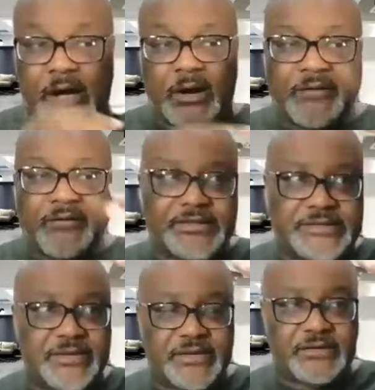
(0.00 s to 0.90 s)
i'll have like
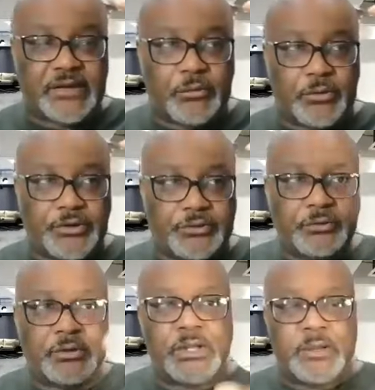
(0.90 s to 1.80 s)
10 things i want to
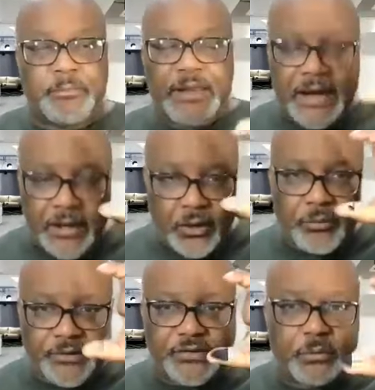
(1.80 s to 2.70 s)
do but I
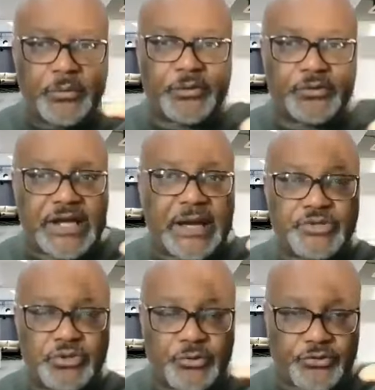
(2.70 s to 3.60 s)
always know what those top
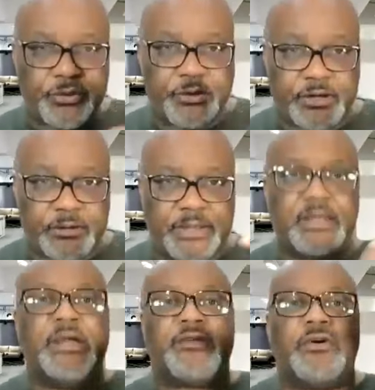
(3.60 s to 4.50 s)
two or three are going to be.
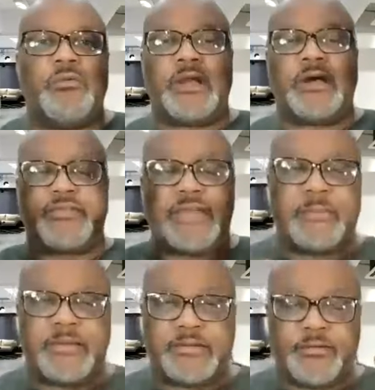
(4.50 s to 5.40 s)
So what I'll say to
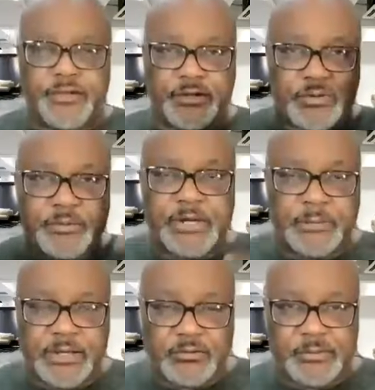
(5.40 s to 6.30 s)
myself, the agreement I'll
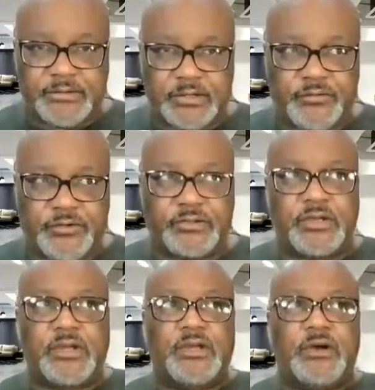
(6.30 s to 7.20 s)
make with myself is,
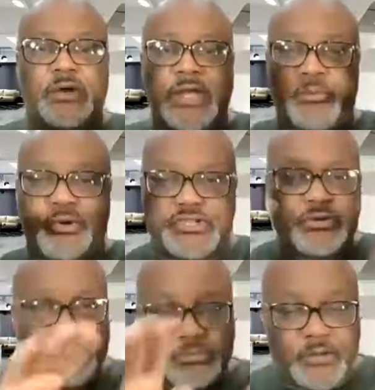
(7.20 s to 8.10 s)
okay, boys, you
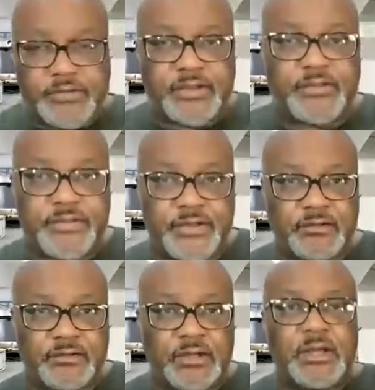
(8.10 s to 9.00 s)
can do all these other
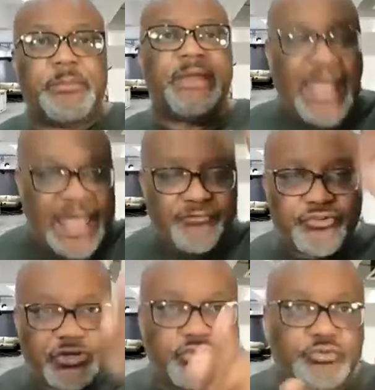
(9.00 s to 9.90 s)
things, but after
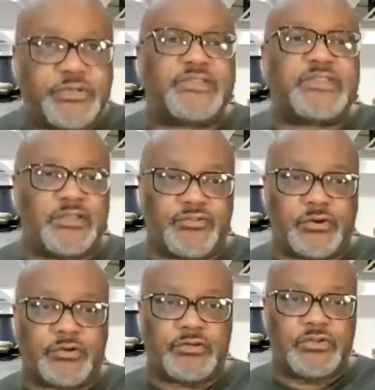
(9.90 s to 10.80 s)
you do these things
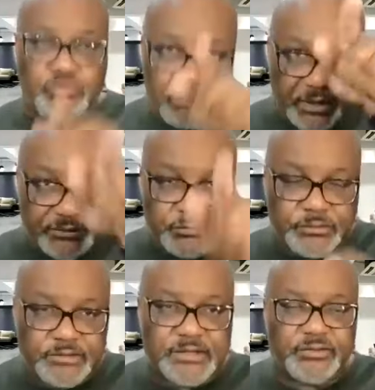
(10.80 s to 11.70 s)
first, you must do
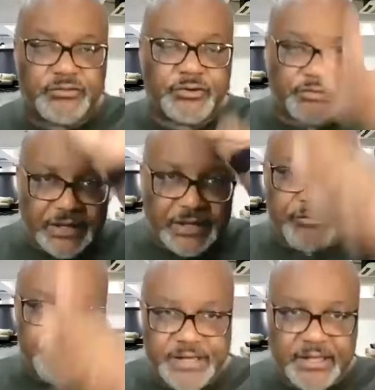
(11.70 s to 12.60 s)
these things first
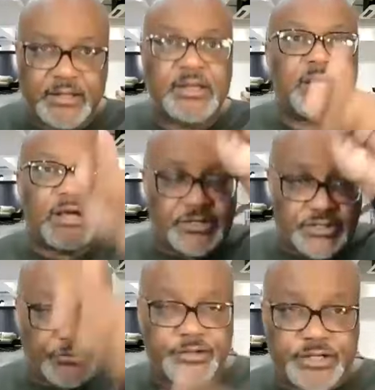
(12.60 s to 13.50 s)
every day
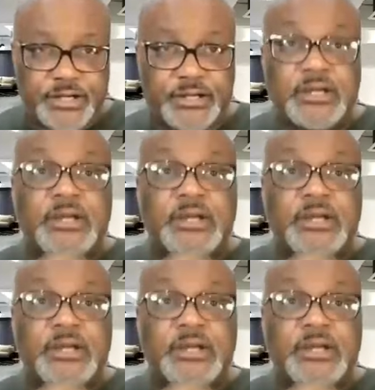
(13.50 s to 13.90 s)
until they're done,